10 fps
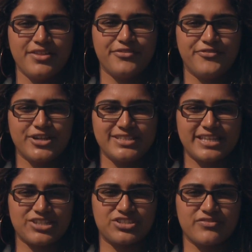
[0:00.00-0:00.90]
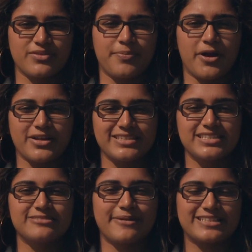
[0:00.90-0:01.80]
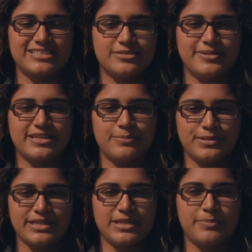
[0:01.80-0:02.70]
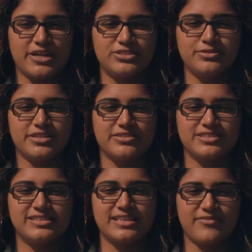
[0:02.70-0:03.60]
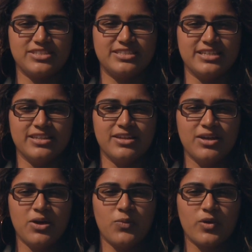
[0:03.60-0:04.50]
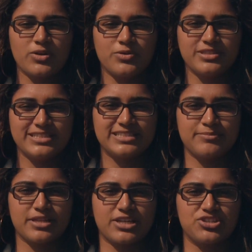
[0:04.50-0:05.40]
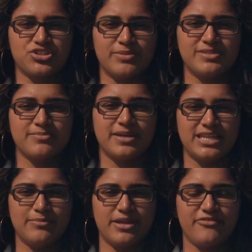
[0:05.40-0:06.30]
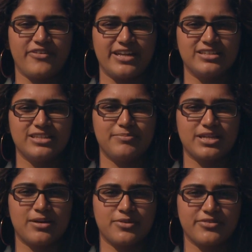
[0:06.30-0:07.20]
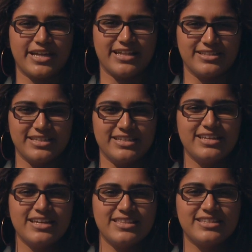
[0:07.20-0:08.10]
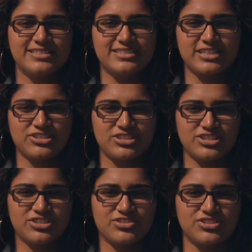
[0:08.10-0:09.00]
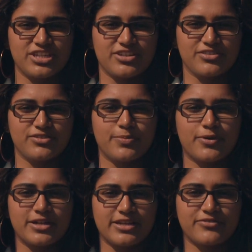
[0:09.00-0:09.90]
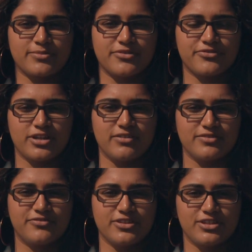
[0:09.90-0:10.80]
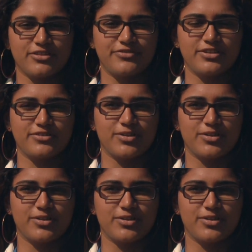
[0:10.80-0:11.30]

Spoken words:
The first section of the park is expected to be completed by 2017. What only seemed like a dream to many may finally become a reality. This is Sanjana Chandrasekharan reporting from the front of the Philadelphia